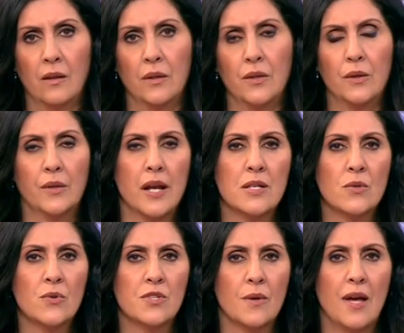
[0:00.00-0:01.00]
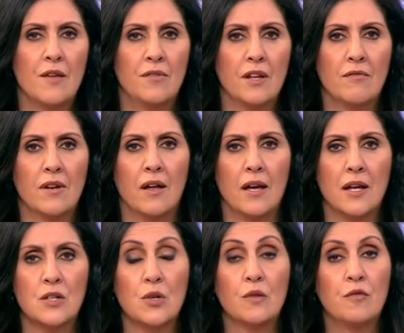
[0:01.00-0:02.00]
Well, Ukraine's also heavily
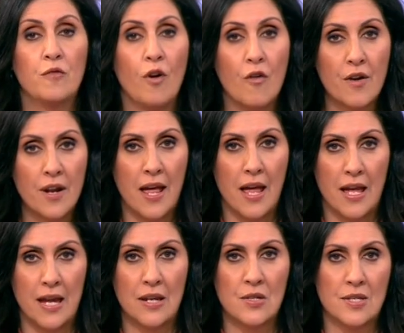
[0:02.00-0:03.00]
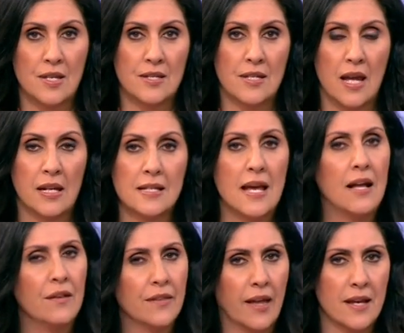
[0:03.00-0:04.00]
reliant on foreign aid to sustain its
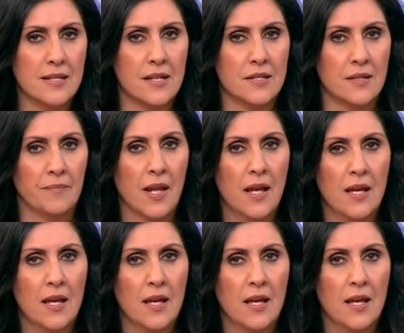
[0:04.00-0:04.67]
healthcare system.